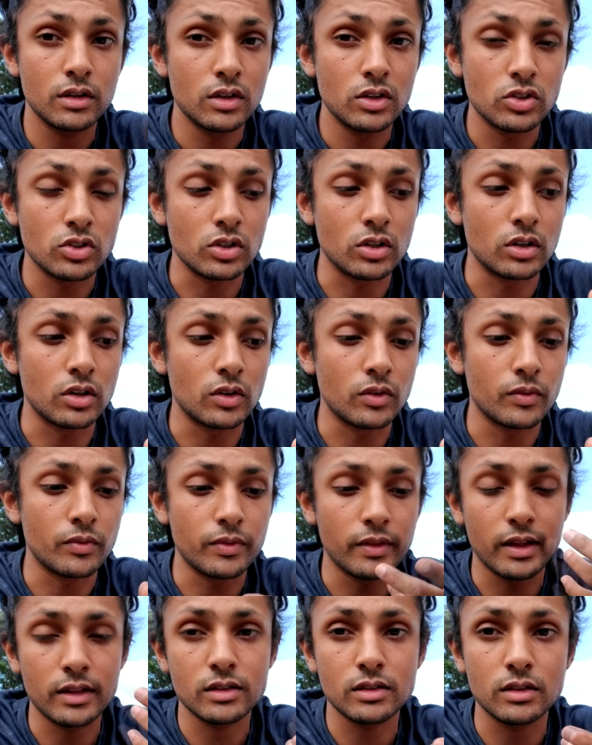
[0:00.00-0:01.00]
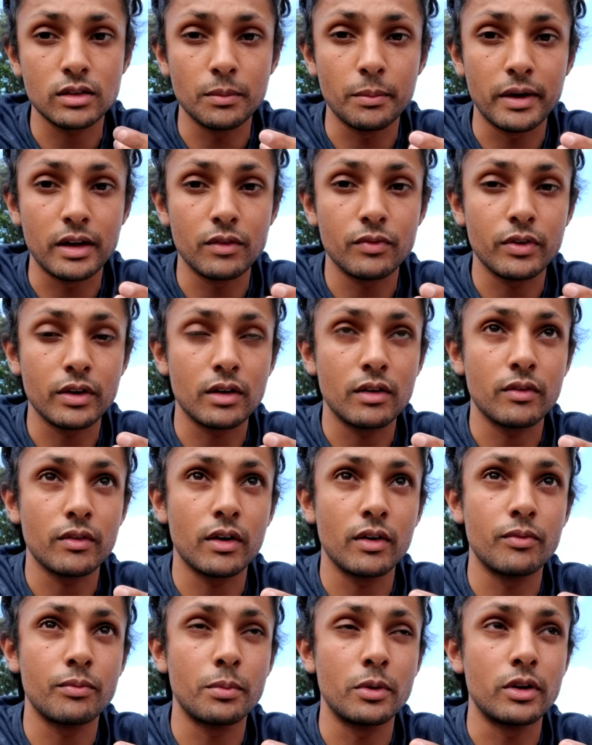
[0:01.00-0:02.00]
So that's the benefit
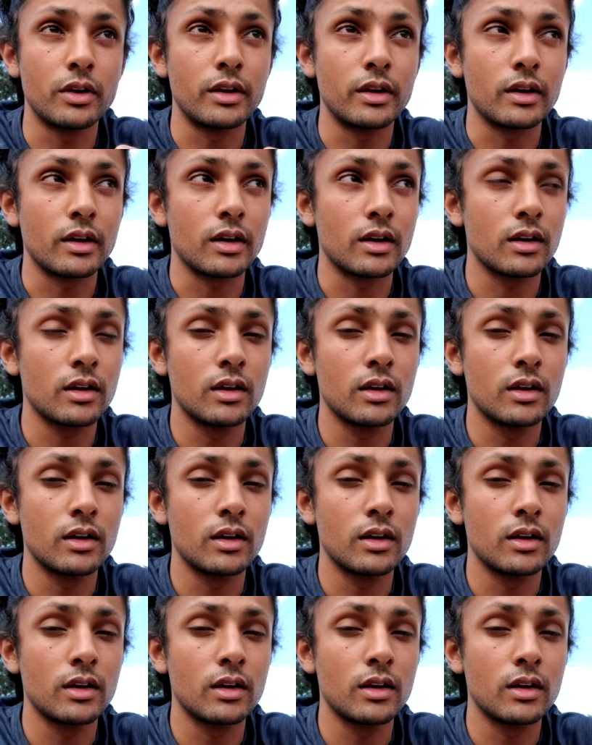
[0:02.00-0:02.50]
of putting